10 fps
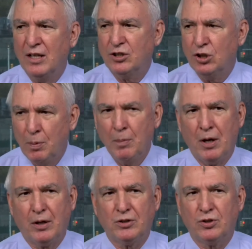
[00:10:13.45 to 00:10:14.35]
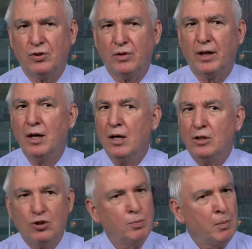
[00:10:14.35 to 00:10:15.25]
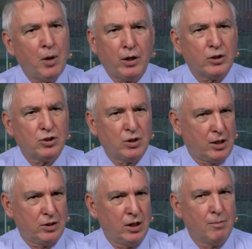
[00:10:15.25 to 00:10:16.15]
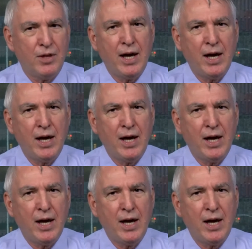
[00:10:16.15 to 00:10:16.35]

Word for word: The supermarkets are doing it. Supermarkets are not dumb.